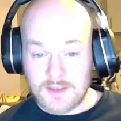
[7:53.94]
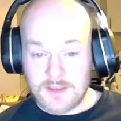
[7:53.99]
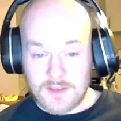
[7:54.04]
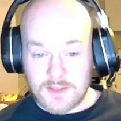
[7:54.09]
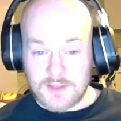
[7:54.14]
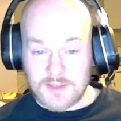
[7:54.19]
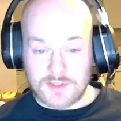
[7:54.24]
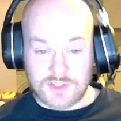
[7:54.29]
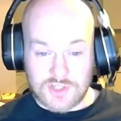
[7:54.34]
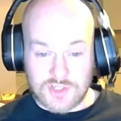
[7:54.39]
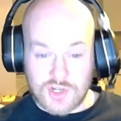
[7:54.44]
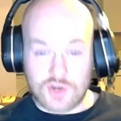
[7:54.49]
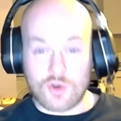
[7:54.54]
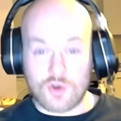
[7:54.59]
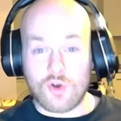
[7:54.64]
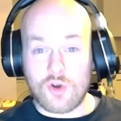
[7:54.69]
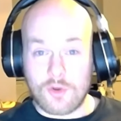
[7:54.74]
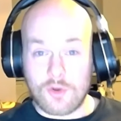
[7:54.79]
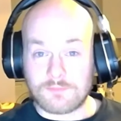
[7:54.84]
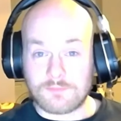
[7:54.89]
it's
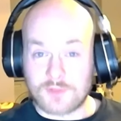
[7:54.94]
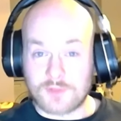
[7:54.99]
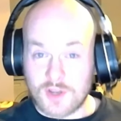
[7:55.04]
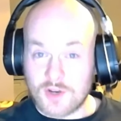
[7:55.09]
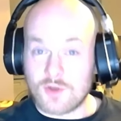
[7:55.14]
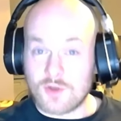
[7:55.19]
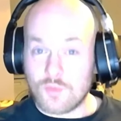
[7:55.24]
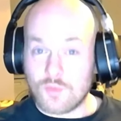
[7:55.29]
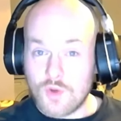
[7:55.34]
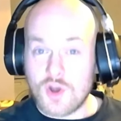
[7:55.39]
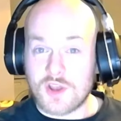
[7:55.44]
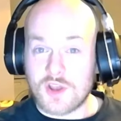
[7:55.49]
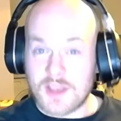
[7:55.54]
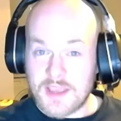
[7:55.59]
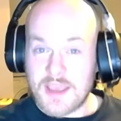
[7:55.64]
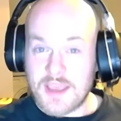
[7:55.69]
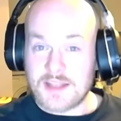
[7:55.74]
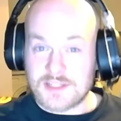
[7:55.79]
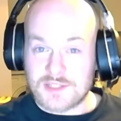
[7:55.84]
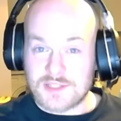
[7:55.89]
sure going to work
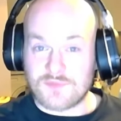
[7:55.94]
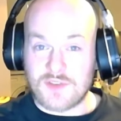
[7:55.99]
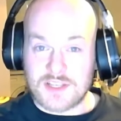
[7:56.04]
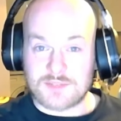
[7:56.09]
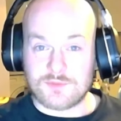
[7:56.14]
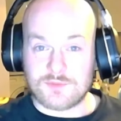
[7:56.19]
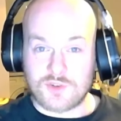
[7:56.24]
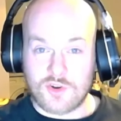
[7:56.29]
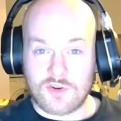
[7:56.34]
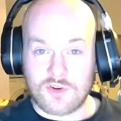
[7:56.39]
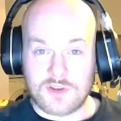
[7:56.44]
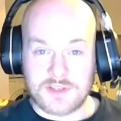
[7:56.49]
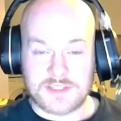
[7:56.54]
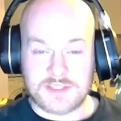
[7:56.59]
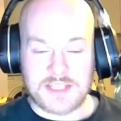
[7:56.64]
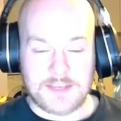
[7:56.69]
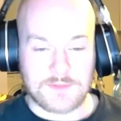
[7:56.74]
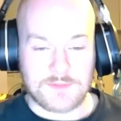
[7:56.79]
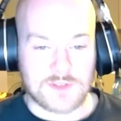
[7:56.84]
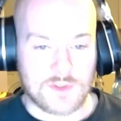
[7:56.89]
against the vast majority of
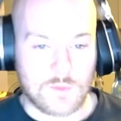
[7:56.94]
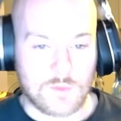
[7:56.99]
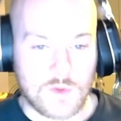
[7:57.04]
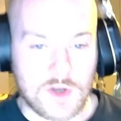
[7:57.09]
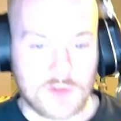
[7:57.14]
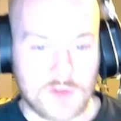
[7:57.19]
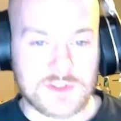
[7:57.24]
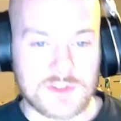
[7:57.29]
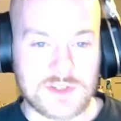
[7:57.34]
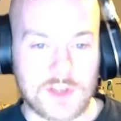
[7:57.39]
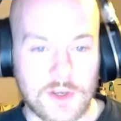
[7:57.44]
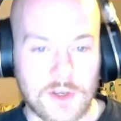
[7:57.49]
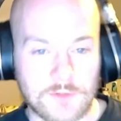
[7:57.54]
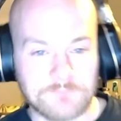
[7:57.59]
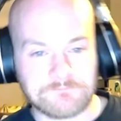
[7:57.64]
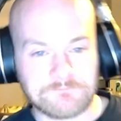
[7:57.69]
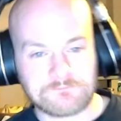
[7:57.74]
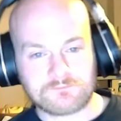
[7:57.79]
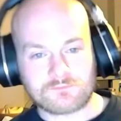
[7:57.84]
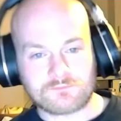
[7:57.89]
teams in the world. So
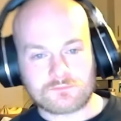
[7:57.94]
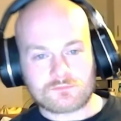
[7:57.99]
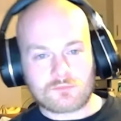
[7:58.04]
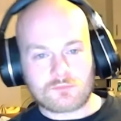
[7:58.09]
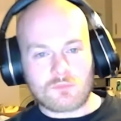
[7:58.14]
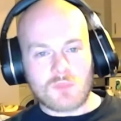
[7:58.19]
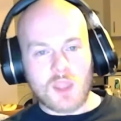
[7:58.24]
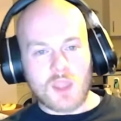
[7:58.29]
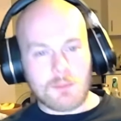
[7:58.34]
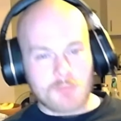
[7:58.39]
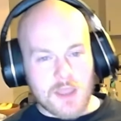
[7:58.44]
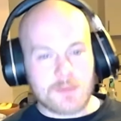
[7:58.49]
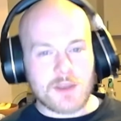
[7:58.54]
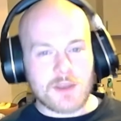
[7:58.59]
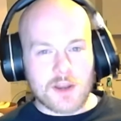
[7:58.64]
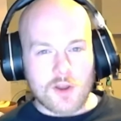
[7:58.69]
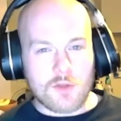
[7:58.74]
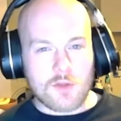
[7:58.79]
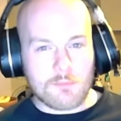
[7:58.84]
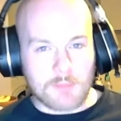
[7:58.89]
maybe
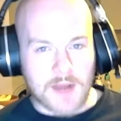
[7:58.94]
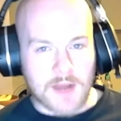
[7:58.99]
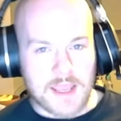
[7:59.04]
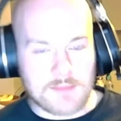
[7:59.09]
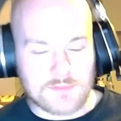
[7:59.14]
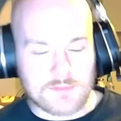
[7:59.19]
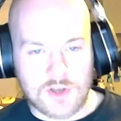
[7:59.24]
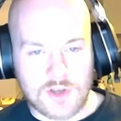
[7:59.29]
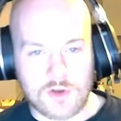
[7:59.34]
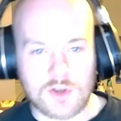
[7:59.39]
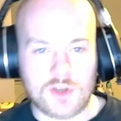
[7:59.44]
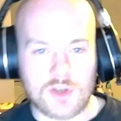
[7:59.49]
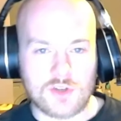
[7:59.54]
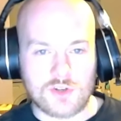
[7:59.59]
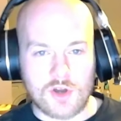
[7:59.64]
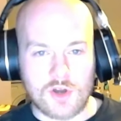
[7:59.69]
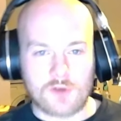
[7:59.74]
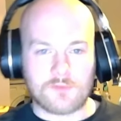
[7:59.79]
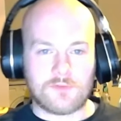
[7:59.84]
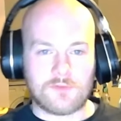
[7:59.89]
I don't blame Tonga
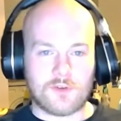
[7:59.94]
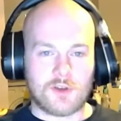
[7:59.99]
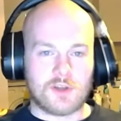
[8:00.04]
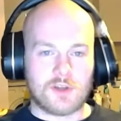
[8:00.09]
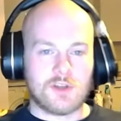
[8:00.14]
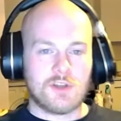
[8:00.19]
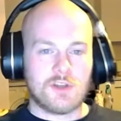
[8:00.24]
not for